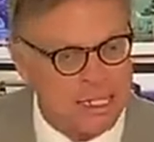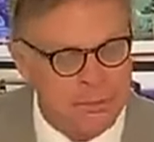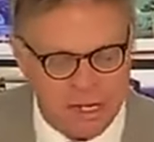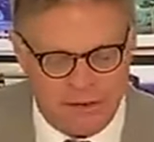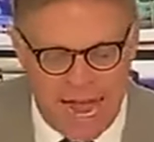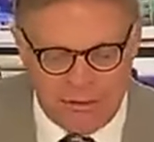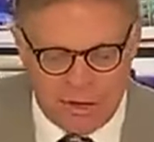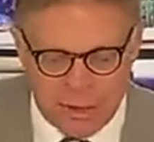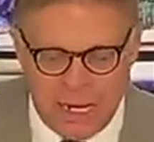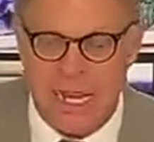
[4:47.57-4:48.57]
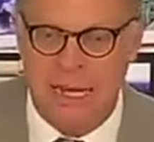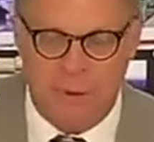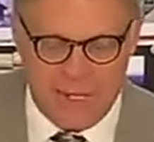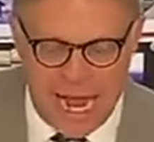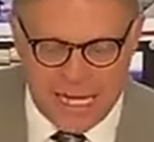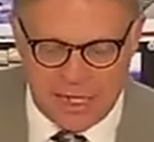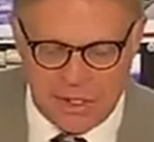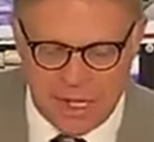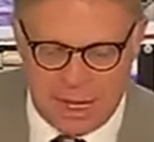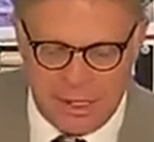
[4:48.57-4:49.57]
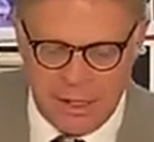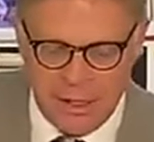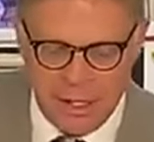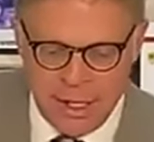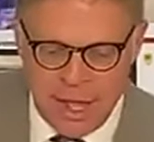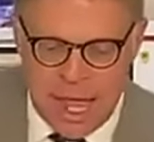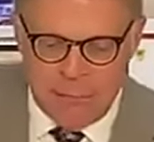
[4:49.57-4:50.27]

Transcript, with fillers: you got some survivors, right? Not everyone dies in Islam.